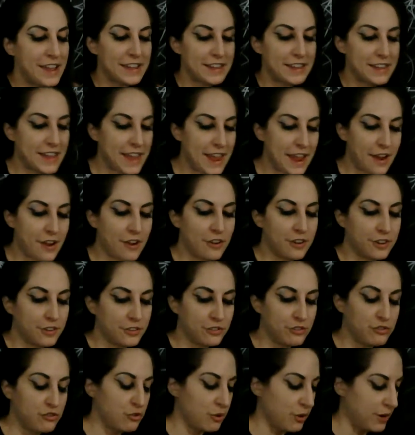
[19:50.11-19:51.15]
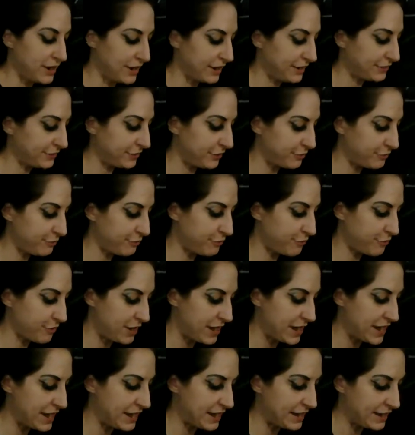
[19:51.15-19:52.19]
careless, joyous, and
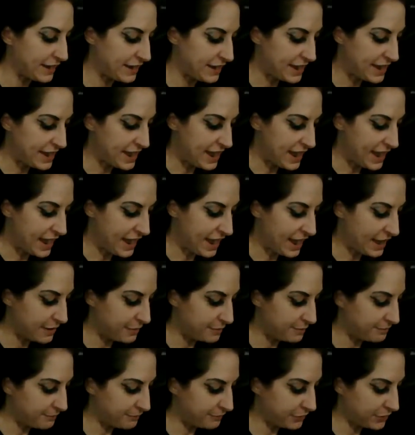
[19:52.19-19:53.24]
free. And